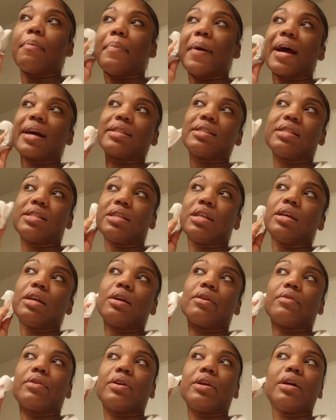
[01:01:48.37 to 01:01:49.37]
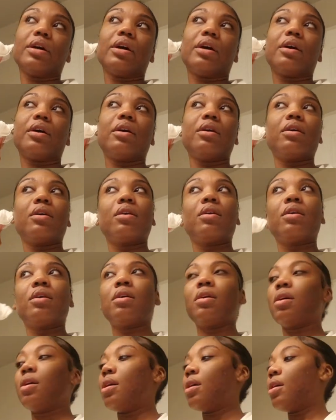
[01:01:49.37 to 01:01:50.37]
bacteria
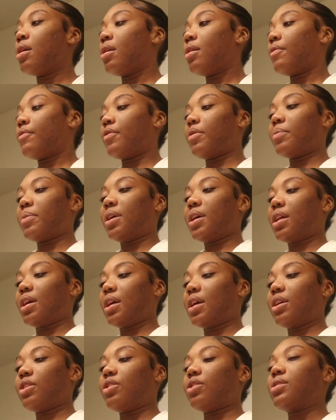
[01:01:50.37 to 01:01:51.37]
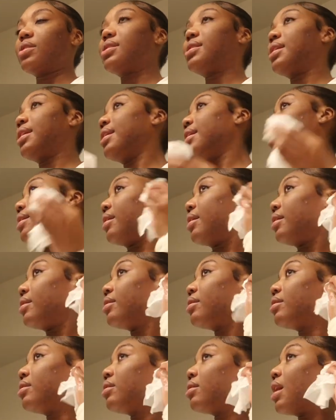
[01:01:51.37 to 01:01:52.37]
from getting in your
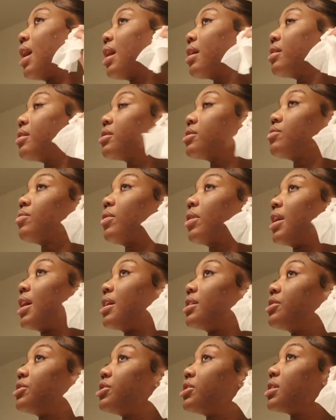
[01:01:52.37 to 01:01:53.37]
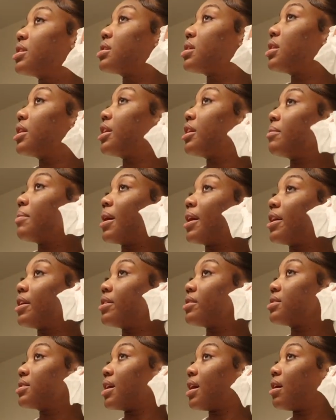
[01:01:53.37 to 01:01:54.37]
skin. I could have sworn I just cleaned my
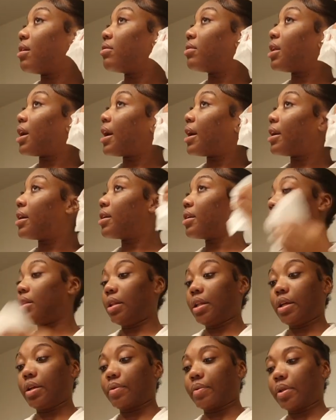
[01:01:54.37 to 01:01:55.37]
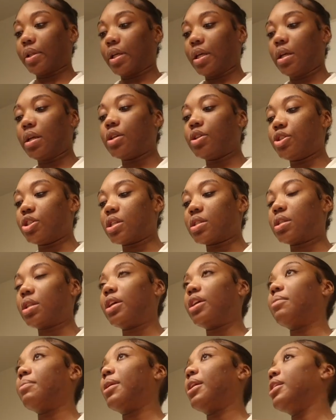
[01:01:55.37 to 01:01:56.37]
ears out, like literally just
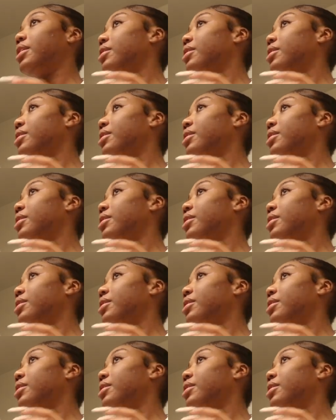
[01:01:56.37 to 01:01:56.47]
cleaned my